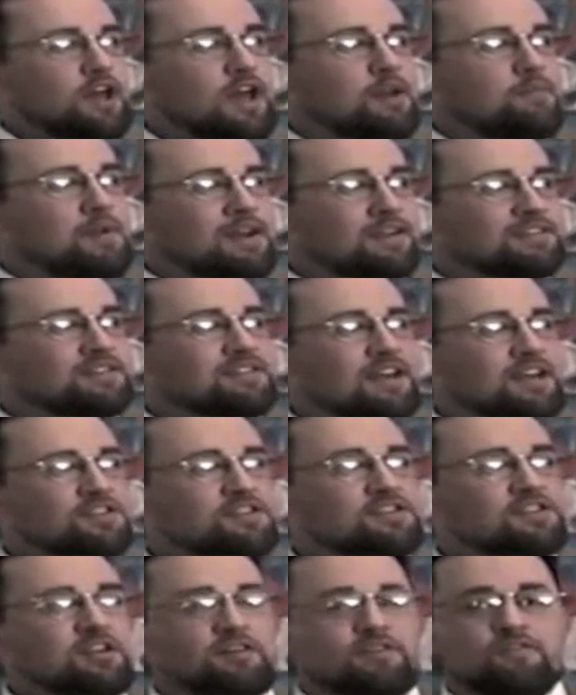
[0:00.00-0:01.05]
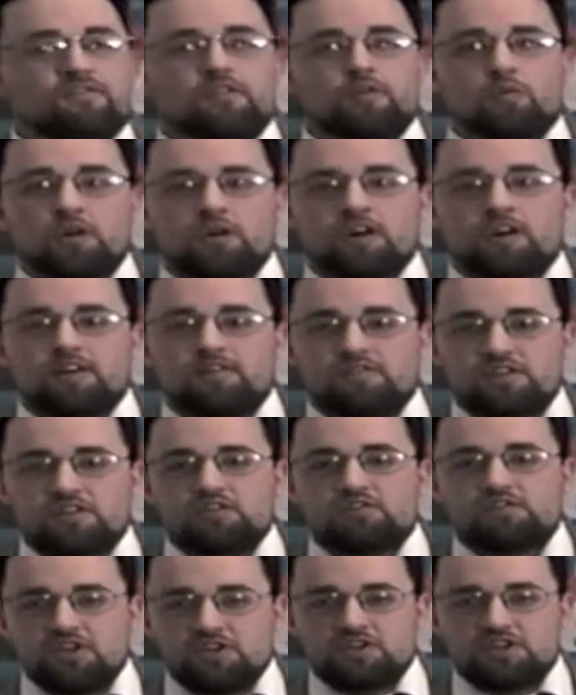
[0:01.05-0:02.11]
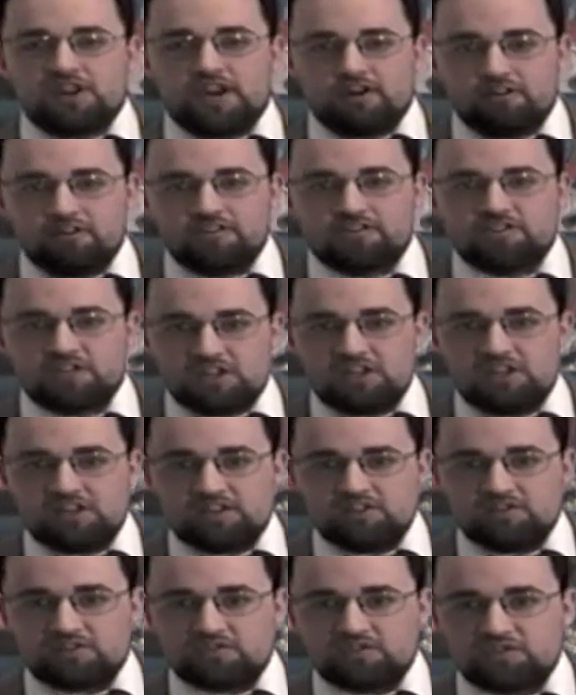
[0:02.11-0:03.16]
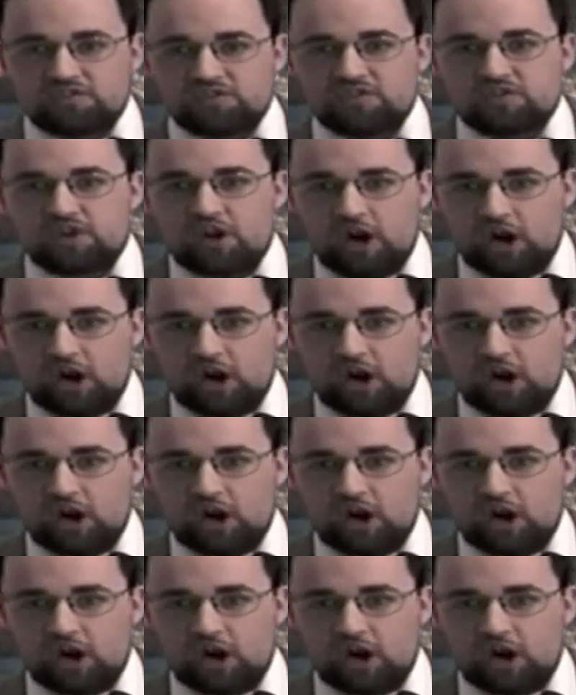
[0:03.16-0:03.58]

and make sense of the work of these visionaries, these